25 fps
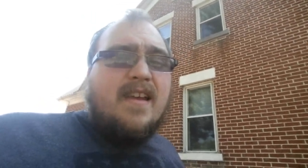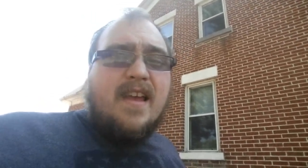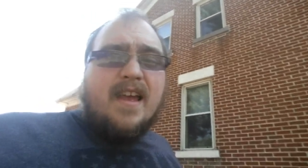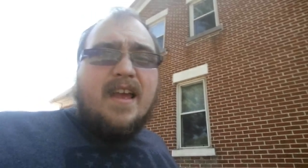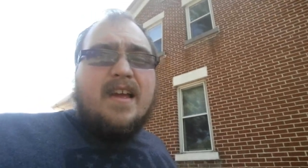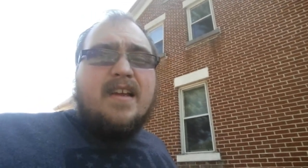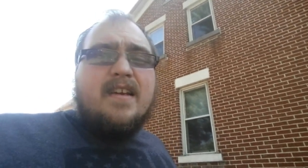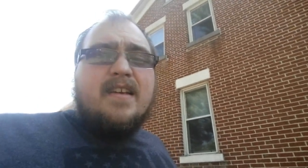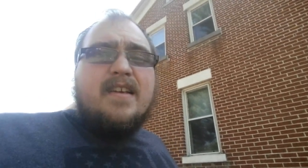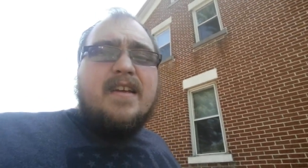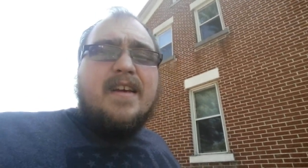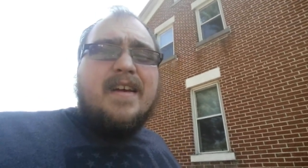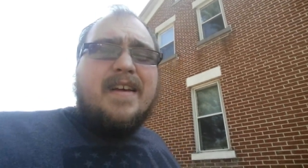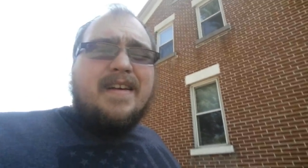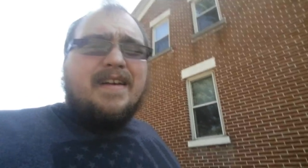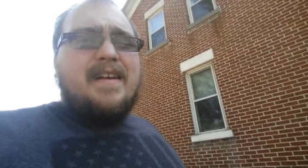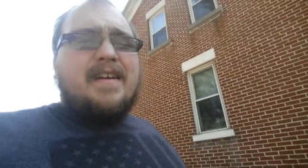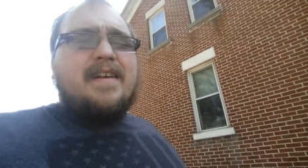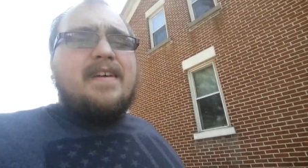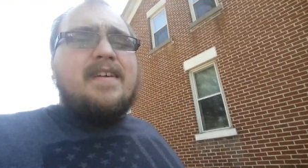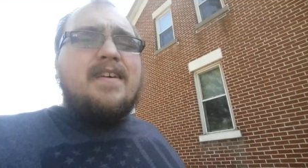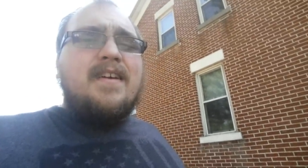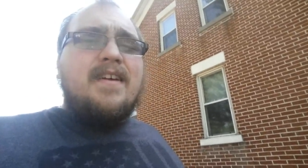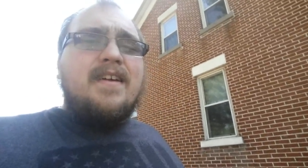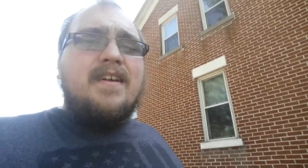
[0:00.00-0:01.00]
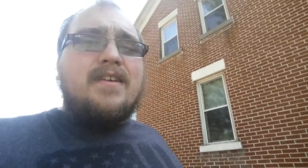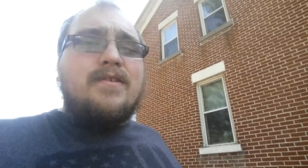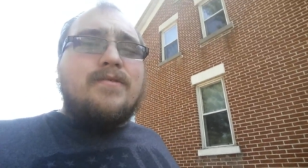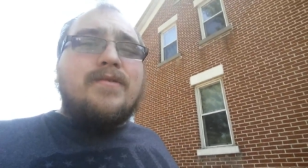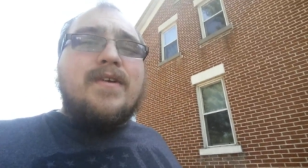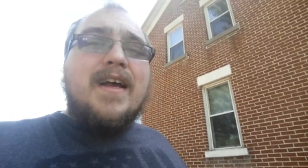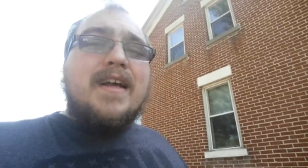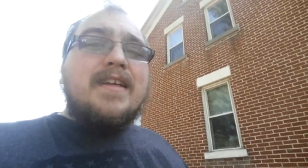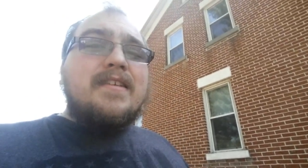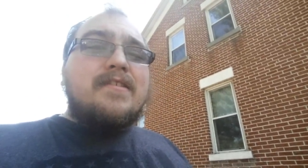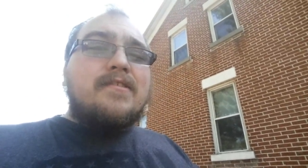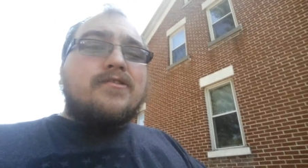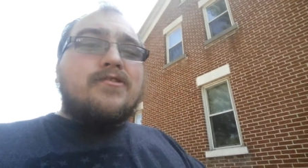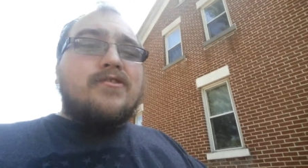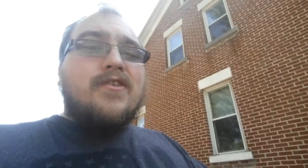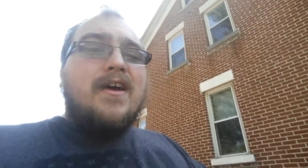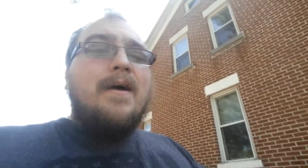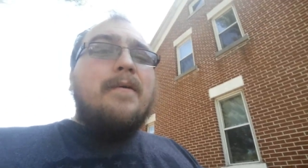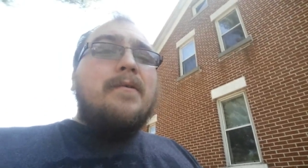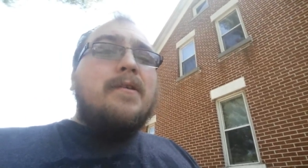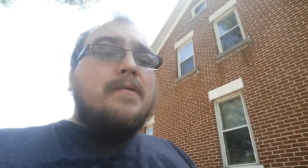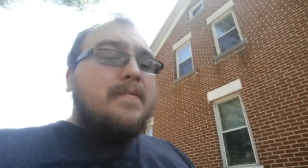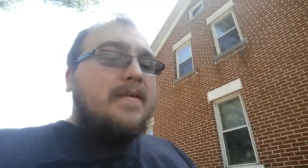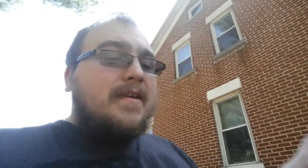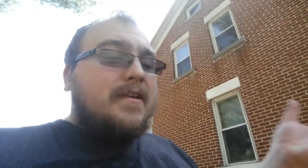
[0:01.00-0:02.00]
and you guys
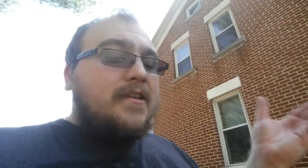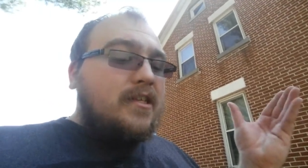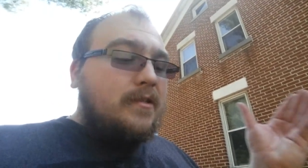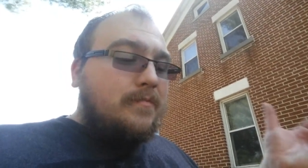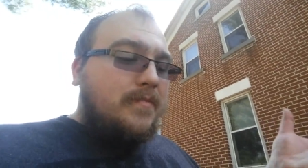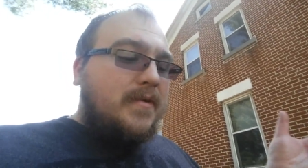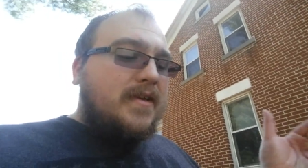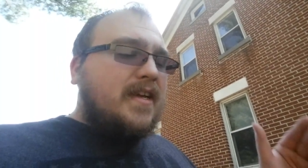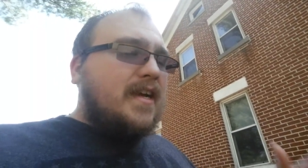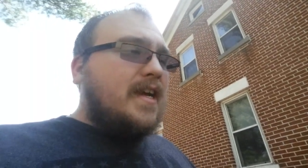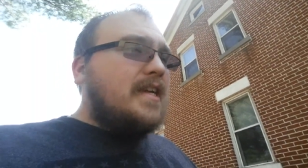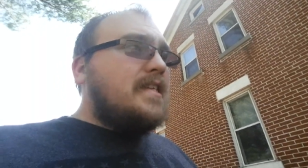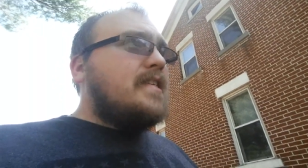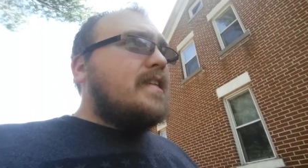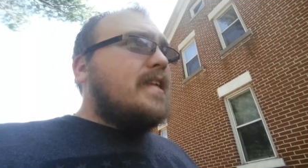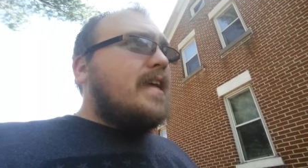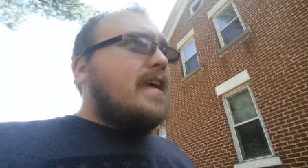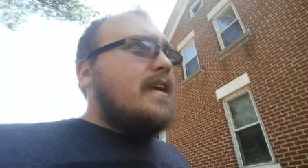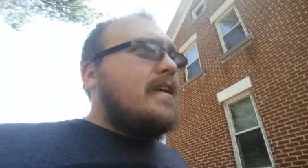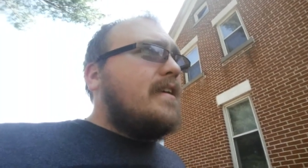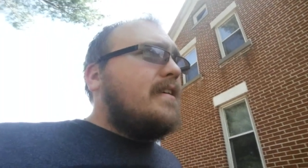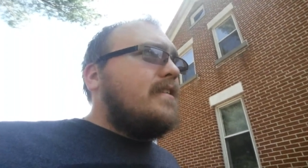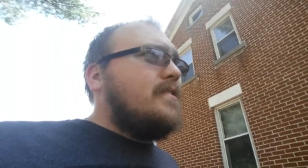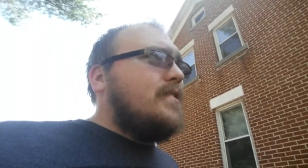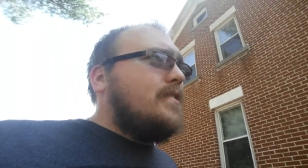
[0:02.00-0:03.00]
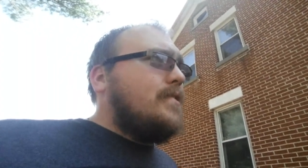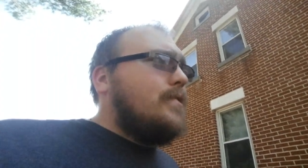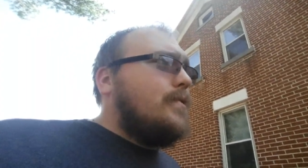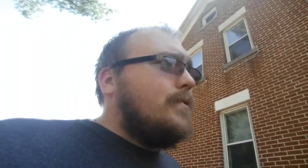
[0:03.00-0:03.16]
subscribe to me just because of that, because